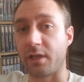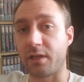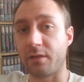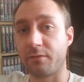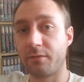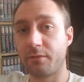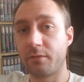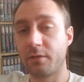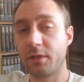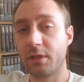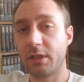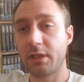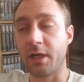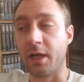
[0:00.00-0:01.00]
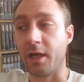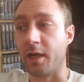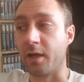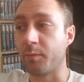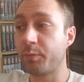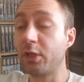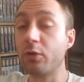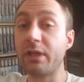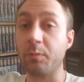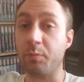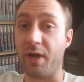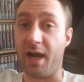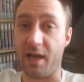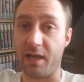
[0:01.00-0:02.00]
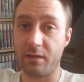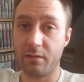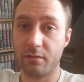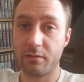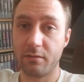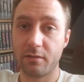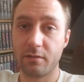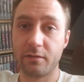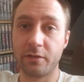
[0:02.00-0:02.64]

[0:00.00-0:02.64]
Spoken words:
narrative. PewDiePie.